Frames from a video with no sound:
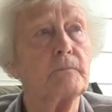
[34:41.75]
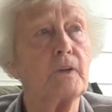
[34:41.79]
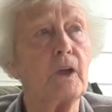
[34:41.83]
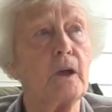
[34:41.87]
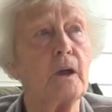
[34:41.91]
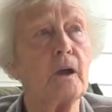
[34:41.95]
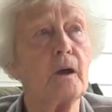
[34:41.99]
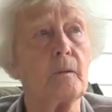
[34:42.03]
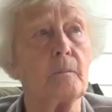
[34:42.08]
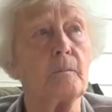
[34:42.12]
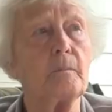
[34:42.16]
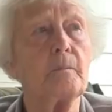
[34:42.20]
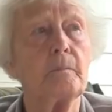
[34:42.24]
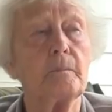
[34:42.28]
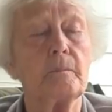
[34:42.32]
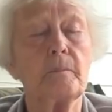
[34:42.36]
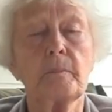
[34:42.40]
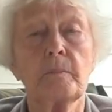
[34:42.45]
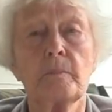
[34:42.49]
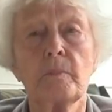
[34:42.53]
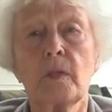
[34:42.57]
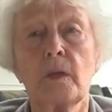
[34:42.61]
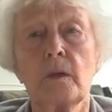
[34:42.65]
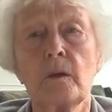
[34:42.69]
Yeah.
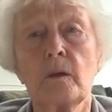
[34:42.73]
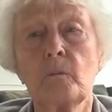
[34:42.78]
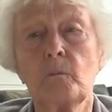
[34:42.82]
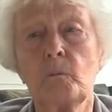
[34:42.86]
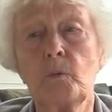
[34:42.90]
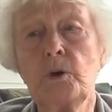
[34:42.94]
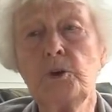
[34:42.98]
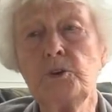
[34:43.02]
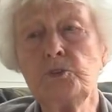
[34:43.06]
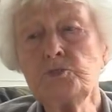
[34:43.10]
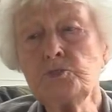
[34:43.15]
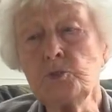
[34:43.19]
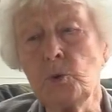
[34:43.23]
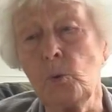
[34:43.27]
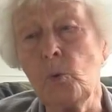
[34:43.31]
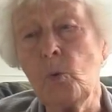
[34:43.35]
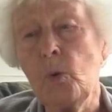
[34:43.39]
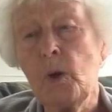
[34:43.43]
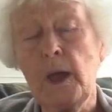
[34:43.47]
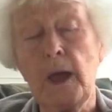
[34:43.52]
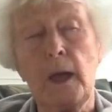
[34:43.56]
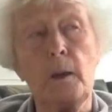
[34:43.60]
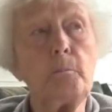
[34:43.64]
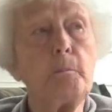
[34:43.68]
We
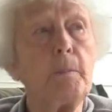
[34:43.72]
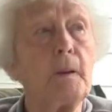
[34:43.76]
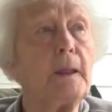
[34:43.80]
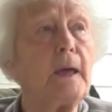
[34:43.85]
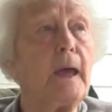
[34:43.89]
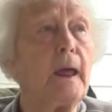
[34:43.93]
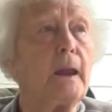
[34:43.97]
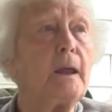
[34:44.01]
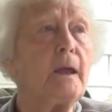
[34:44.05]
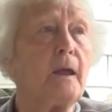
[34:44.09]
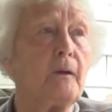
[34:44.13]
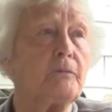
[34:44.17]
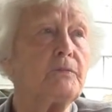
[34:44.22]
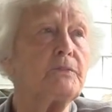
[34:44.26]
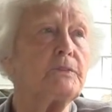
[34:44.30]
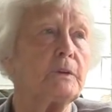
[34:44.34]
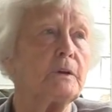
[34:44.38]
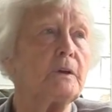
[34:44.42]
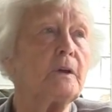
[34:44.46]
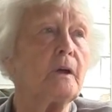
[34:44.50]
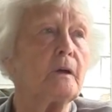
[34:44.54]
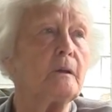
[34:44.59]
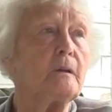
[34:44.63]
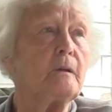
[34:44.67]
sure had plenty
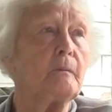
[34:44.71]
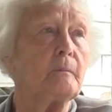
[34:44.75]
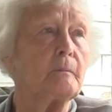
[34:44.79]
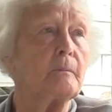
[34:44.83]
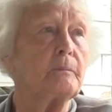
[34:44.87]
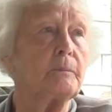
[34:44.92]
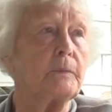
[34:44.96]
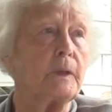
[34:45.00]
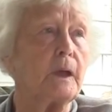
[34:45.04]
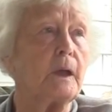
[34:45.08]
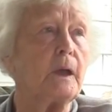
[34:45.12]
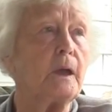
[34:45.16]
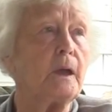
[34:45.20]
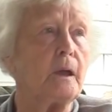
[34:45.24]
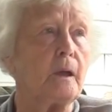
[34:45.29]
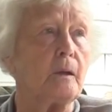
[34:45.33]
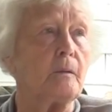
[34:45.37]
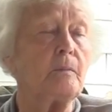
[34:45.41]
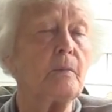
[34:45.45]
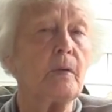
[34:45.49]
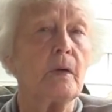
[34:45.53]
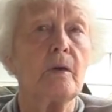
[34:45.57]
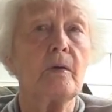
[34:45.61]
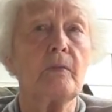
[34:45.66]
to eat.
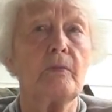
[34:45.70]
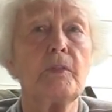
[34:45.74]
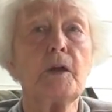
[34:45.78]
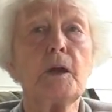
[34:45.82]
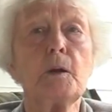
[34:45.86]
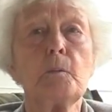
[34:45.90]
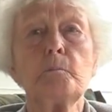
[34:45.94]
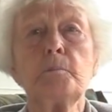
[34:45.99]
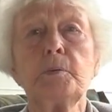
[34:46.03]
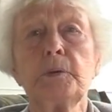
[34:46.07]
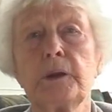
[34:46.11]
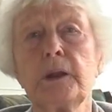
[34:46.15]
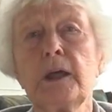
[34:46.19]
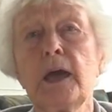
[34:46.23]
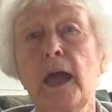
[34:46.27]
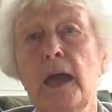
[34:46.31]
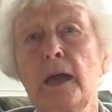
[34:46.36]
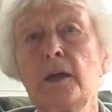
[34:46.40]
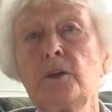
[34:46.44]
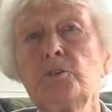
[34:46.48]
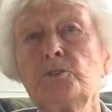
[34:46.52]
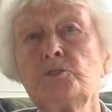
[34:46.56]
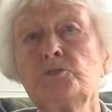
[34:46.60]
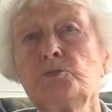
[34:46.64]
Them
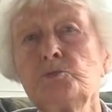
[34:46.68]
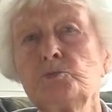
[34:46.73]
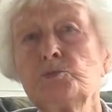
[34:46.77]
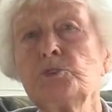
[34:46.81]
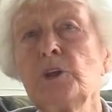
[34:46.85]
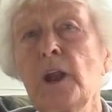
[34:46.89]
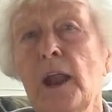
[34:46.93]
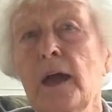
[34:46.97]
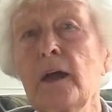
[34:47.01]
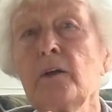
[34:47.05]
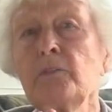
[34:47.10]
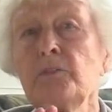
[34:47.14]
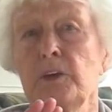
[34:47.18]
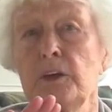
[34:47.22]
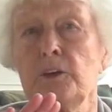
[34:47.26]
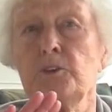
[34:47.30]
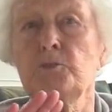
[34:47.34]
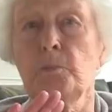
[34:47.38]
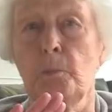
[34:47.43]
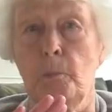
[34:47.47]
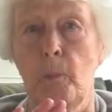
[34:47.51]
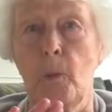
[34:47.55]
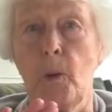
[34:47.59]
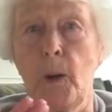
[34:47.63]
potatoes was like they
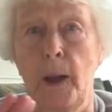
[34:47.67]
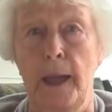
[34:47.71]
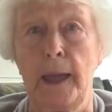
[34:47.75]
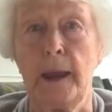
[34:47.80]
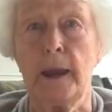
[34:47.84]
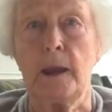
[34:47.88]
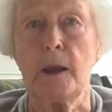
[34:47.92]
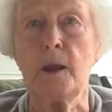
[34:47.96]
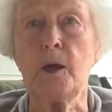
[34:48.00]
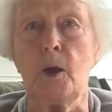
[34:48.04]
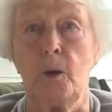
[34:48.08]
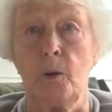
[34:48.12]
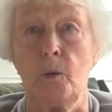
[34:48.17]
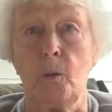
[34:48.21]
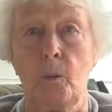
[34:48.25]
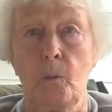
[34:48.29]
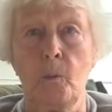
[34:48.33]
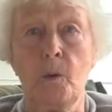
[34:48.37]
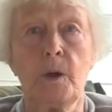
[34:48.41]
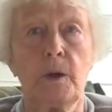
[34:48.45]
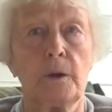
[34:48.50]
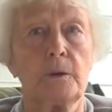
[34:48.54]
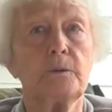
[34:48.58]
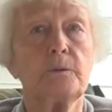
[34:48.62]
was brand new.
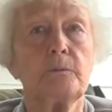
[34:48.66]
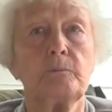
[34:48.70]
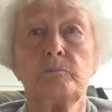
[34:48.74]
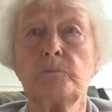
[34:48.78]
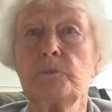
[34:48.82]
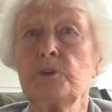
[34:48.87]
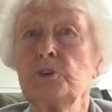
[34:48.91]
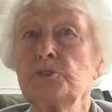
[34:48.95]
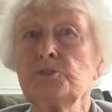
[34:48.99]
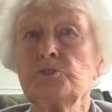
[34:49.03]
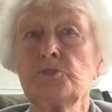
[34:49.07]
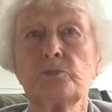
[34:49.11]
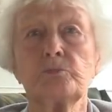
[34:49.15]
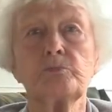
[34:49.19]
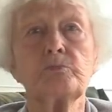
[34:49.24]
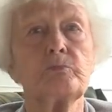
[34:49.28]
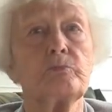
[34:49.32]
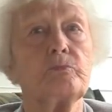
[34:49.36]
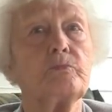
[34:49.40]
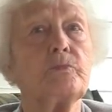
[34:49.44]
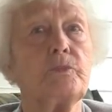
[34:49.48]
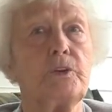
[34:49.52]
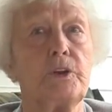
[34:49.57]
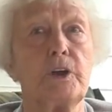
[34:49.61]

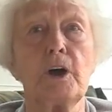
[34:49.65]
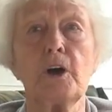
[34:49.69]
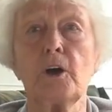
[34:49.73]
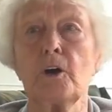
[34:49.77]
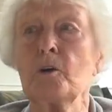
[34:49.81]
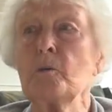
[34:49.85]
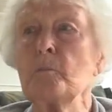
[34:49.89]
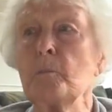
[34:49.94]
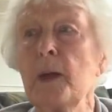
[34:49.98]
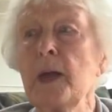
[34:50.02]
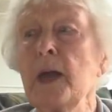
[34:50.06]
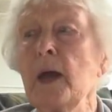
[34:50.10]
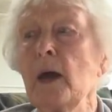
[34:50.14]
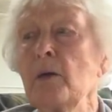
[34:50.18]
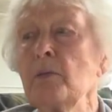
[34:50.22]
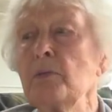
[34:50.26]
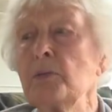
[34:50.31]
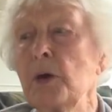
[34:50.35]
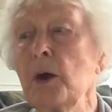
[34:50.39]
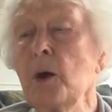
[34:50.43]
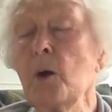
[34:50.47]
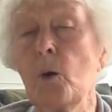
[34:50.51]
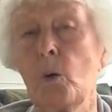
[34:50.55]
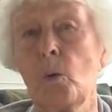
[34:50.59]
Just dug them out
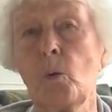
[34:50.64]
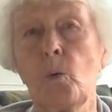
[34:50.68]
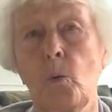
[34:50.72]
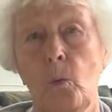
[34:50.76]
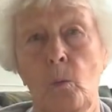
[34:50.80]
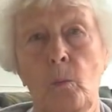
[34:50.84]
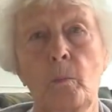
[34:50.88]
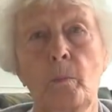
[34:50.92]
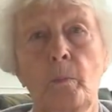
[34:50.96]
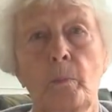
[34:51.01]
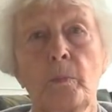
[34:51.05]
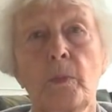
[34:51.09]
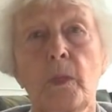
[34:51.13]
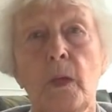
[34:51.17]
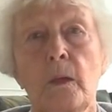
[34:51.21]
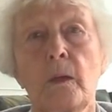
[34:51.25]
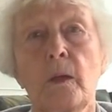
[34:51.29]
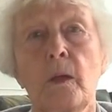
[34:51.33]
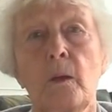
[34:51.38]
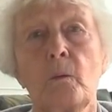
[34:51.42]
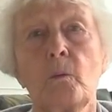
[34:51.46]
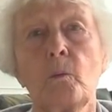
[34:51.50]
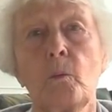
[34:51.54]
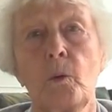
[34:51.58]
of the hole
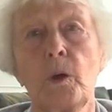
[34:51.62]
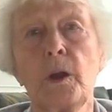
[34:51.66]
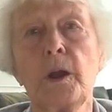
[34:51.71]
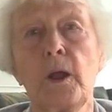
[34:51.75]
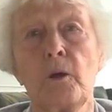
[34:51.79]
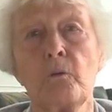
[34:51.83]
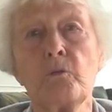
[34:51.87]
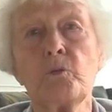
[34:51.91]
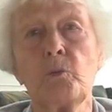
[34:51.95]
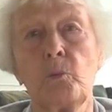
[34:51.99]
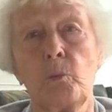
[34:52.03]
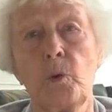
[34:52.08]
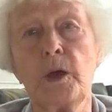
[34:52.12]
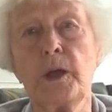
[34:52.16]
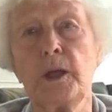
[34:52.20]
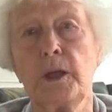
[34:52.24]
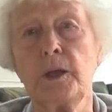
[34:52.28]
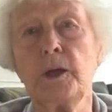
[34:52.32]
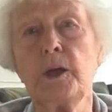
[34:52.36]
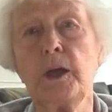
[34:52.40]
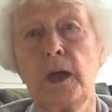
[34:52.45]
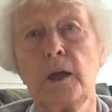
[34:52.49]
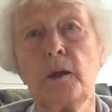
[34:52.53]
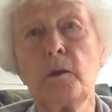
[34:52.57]
whenever we
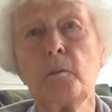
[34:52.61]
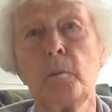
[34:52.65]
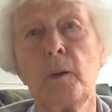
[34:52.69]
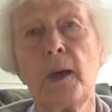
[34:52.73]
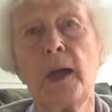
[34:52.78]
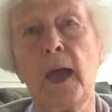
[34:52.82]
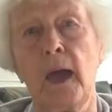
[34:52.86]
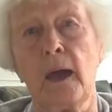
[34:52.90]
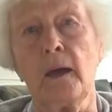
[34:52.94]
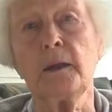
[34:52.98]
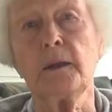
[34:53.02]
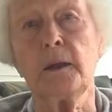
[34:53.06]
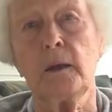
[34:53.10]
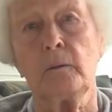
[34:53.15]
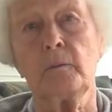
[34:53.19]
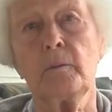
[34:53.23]
get them out.